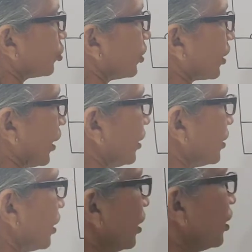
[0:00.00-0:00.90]
to the right,
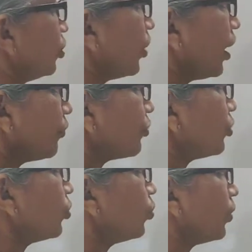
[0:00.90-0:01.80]
you have to
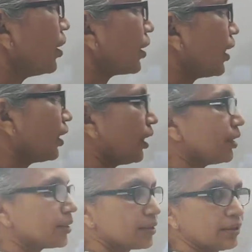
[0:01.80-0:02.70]
do work
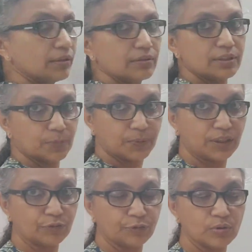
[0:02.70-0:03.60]
against the
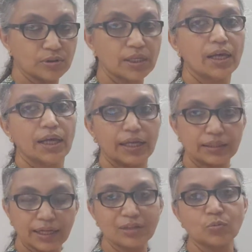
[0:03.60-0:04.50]
spring force,
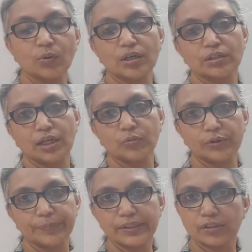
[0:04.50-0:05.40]
and that work done
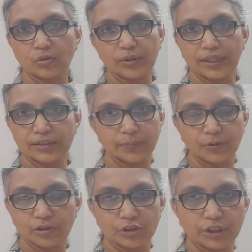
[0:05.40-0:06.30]
will be stored as the
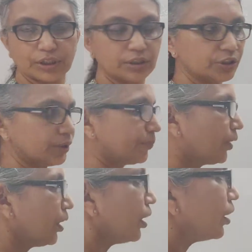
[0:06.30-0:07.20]
potential energy.
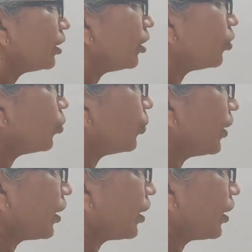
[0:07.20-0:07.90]
Now we